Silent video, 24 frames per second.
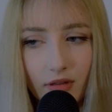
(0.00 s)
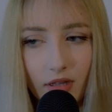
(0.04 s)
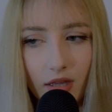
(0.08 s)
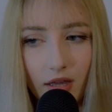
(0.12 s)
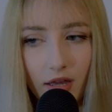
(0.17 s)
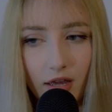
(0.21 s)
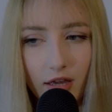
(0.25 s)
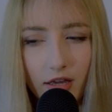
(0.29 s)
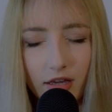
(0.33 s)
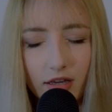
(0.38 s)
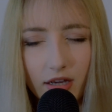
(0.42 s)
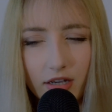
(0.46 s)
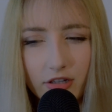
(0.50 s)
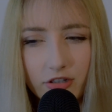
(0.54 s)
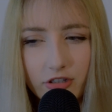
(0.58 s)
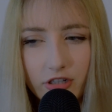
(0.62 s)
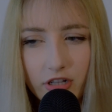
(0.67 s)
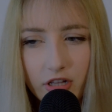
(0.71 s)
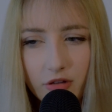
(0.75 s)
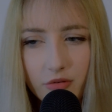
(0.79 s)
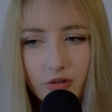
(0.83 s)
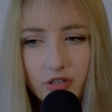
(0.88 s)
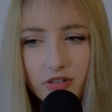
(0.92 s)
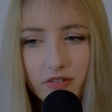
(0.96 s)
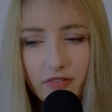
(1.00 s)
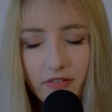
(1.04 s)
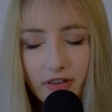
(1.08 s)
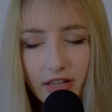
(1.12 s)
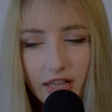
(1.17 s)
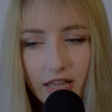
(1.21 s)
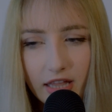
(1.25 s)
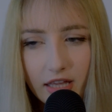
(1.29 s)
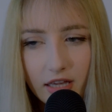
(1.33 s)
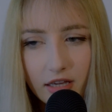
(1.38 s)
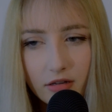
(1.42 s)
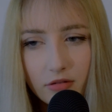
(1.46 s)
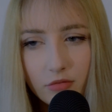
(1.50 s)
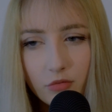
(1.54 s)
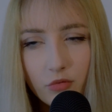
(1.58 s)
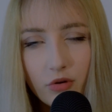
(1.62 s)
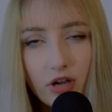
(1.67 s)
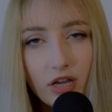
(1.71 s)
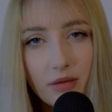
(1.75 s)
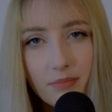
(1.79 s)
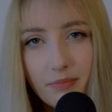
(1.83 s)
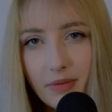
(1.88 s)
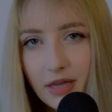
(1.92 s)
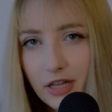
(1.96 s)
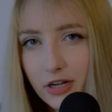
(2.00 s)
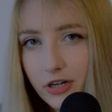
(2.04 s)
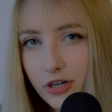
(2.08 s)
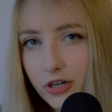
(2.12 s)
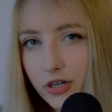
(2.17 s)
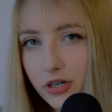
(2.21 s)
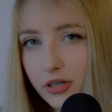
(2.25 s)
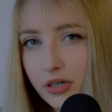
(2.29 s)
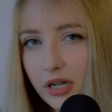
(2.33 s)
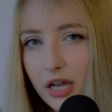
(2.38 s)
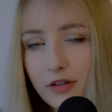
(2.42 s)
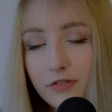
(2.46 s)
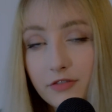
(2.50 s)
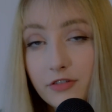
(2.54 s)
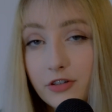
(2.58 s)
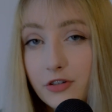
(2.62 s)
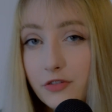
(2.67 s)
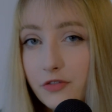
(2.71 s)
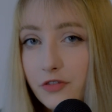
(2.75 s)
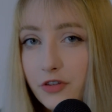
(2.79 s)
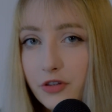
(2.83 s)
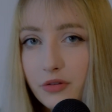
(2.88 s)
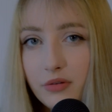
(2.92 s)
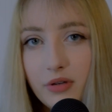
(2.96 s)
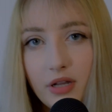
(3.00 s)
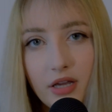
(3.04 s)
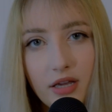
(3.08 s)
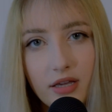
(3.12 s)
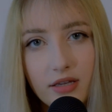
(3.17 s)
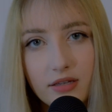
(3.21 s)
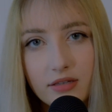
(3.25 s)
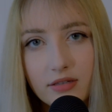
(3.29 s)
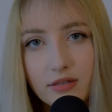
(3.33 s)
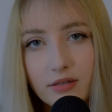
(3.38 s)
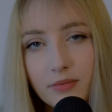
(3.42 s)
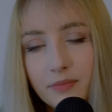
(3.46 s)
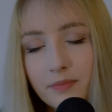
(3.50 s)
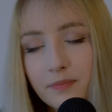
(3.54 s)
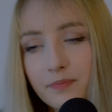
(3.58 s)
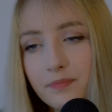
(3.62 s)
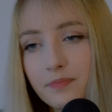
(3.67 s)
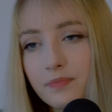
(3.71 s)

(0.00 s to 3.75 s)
I actually was feeling way better after a few days.